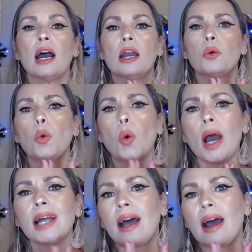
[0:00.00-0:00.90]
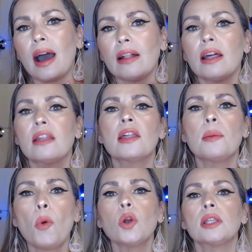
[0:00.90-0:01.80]
what are the
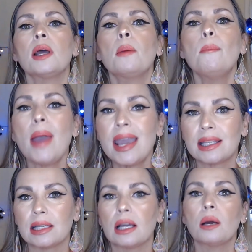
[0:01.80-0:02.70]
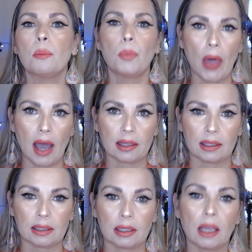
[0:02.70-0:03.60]
most basic brushes.